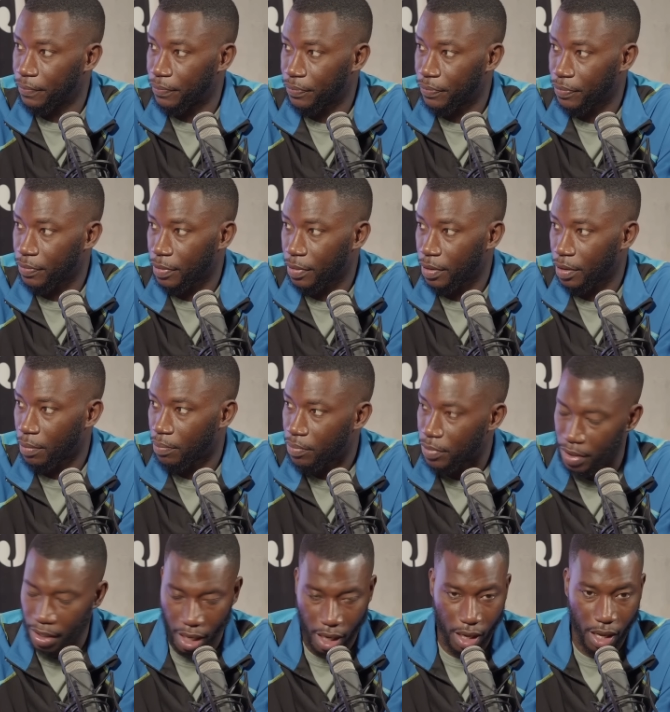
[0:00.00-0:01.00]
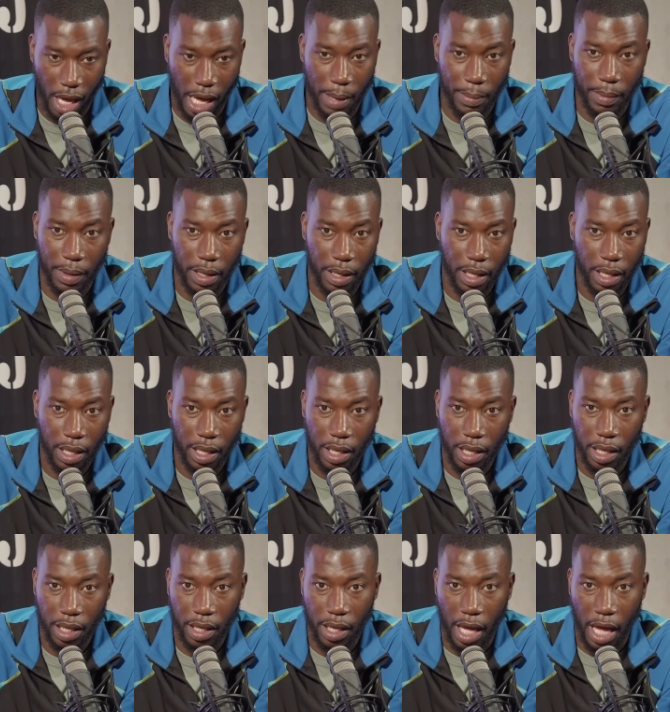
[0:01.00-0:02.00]
AC Milan. Yeah. Which um, year?
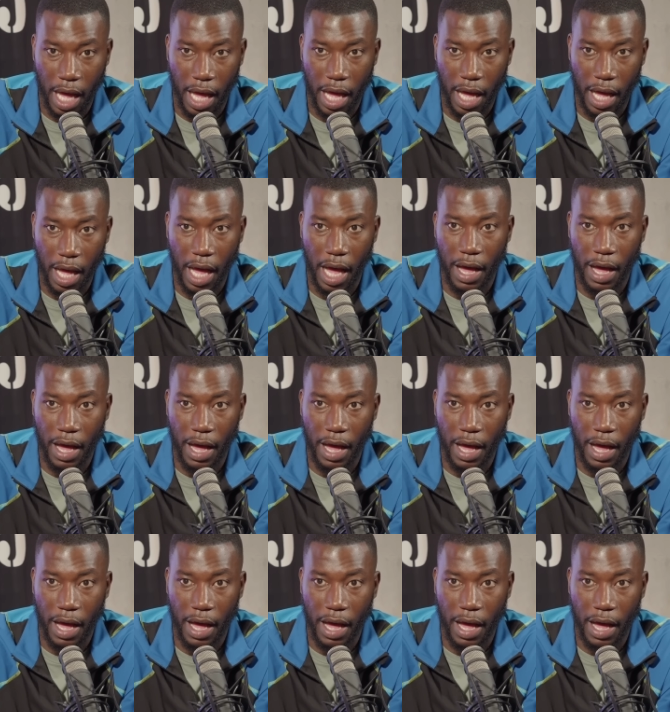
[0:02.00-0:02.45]
06, 07?